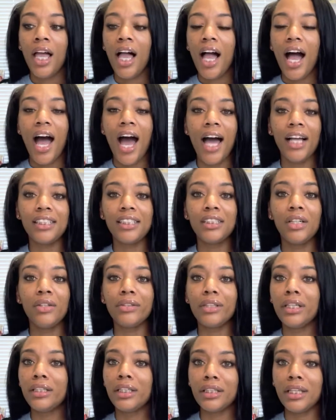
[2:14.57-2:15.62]
I just don't
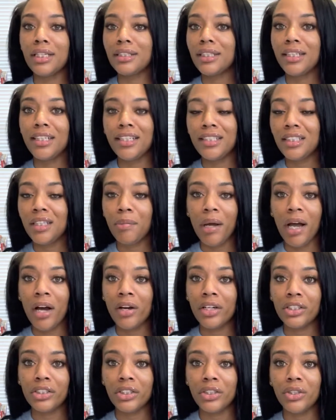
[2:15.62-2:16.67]
think that that's an easy
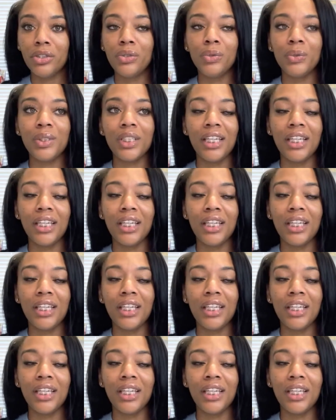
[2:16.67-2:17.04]
powder to use.